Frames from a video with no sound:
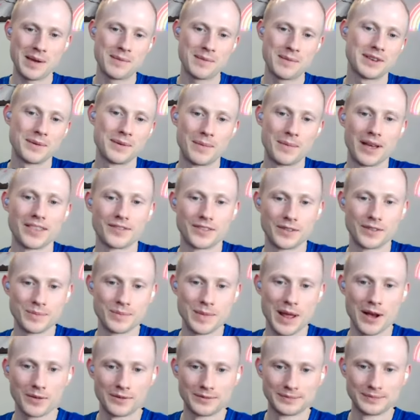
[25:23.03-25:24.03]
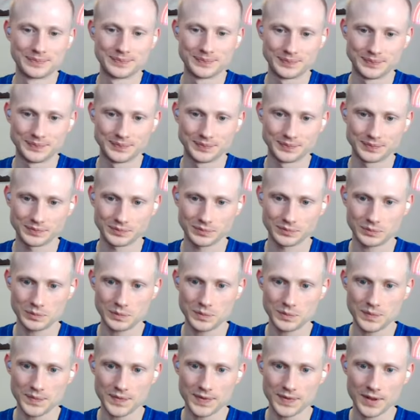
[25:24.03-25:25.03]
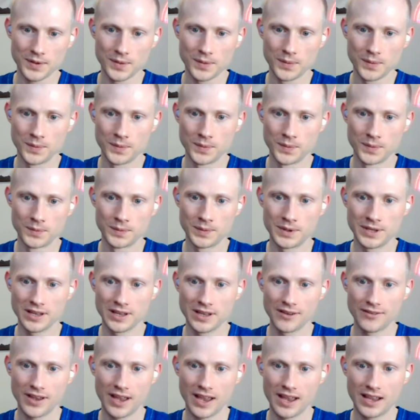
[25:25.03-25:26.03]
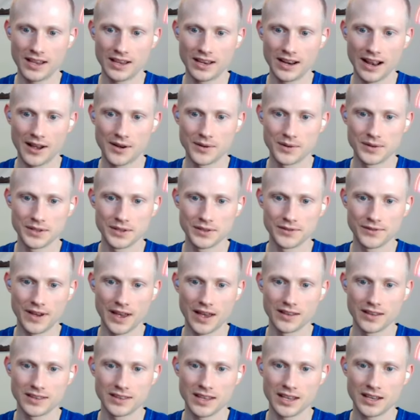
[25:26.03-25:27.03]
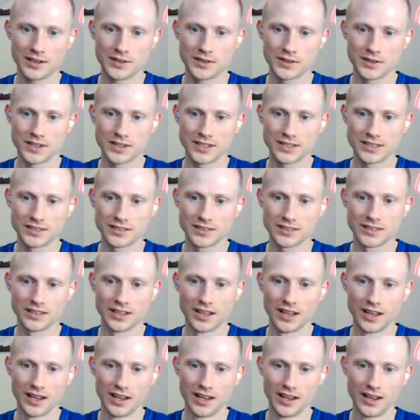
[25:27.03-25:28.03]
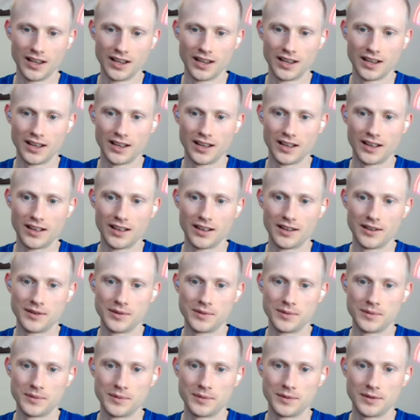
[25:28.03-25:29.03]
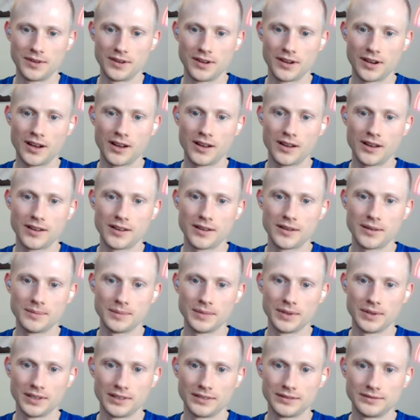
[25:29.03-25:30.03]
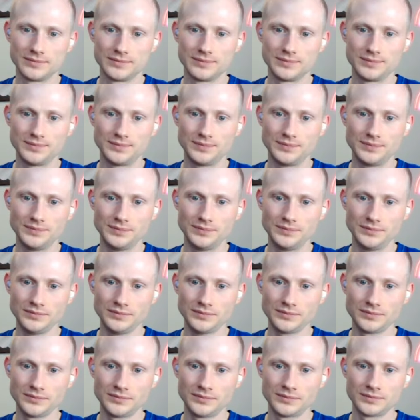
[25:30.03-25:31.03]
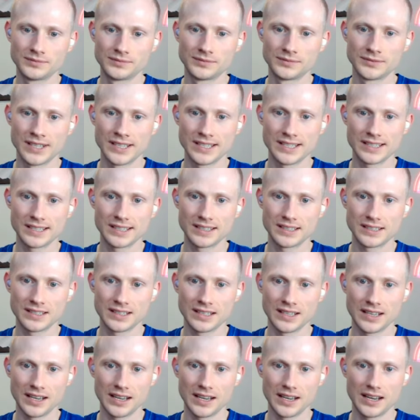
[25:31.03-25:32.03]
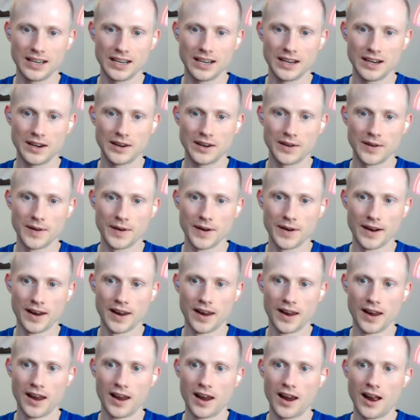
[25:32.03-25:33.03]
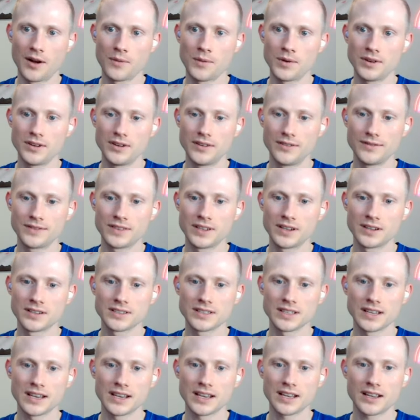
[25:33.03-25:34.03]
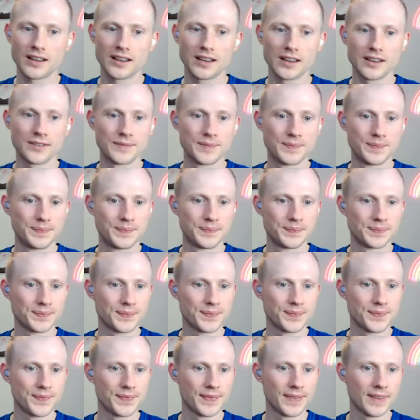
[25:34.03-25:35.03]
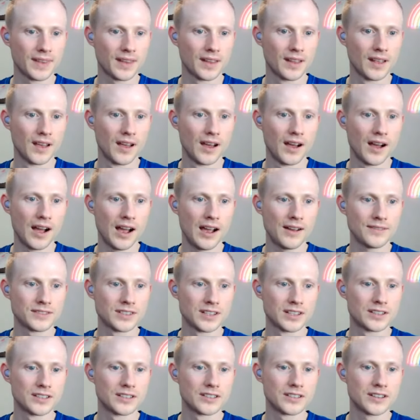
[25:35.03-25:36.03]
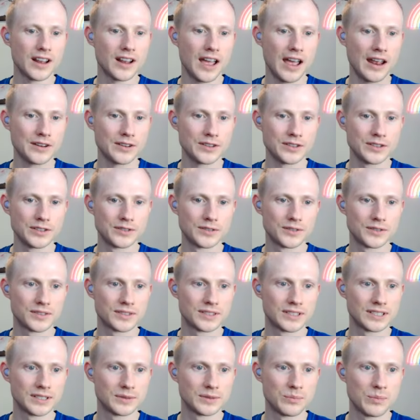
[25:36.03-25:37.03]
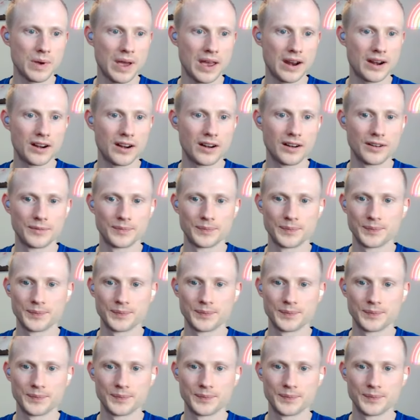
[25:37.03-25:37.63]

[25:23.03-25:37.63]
maybe a month from now. We love hanging out with you, Val. Thank you, Crystal. Let's see. I wonder if there's like a, I have to learn how to use this better.